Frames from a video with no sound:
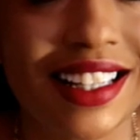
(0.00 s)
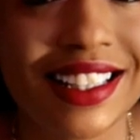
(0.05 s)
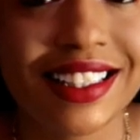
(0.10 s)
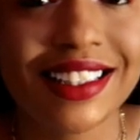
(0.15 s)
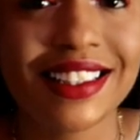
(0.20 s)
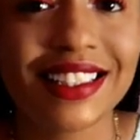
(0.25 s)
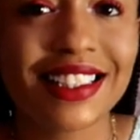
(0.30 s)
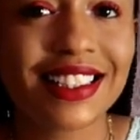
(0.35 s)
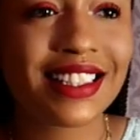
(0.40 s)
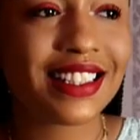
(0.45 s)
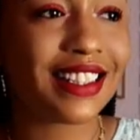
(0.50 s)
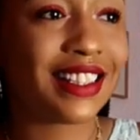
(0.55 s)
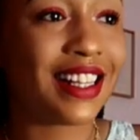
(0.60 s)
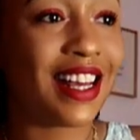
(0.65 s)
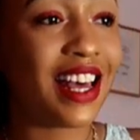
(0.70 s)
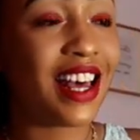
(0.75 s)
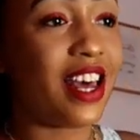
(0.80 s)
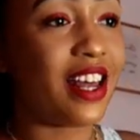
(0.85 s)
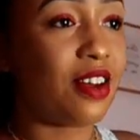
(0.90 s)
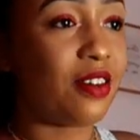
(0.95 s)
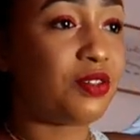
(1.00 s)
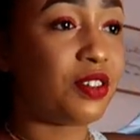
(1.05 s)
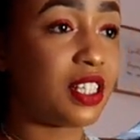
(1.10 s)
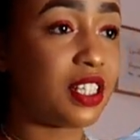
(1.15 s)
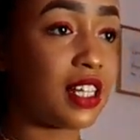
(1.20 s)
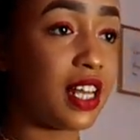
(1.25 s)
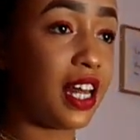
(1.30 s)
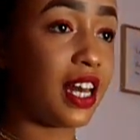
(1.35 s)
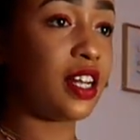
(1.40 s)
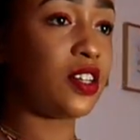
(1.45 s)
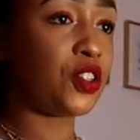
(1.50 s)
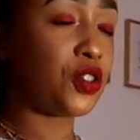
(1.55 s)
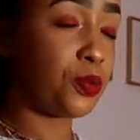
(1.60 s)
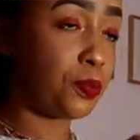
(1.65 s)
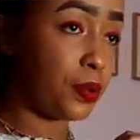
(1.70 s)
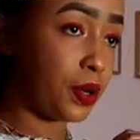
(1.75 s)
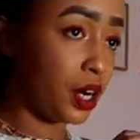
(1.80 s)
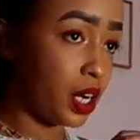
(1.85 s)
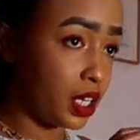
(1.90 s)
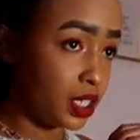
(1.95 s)
looks. And I've decided to
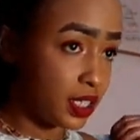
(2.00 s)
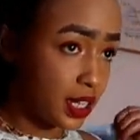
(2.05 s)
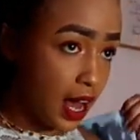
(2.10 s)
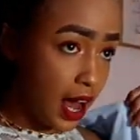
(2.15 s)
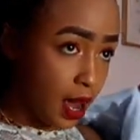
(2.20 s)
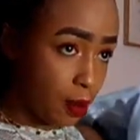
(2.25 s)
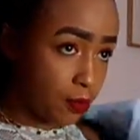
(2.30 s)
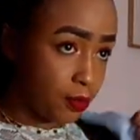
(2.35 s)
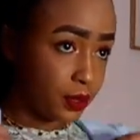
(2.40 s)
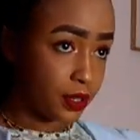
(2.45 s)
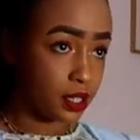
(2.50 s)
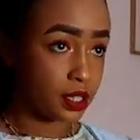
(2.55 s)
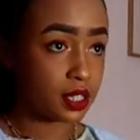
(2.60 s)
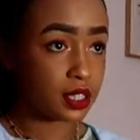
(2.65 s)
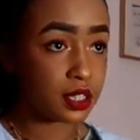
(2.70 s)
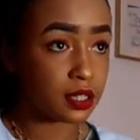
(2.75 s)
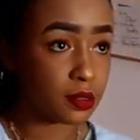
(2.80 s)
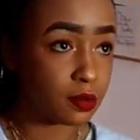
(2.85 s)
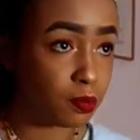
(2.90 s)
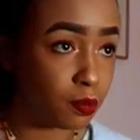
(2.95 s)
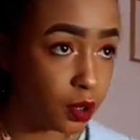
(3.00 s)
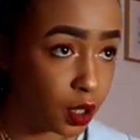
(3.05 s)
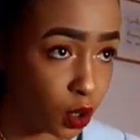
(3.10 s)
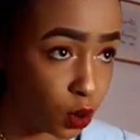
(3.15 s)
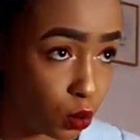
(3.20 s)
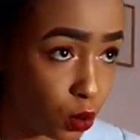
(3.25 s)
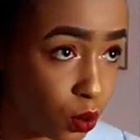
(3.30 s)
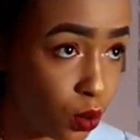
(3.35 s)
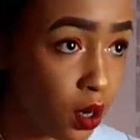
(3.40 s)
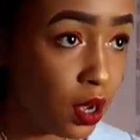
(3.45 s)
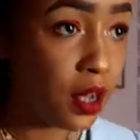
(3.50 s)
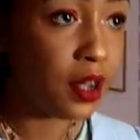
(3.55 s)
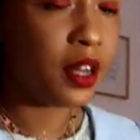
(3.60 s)
pair it up with this blue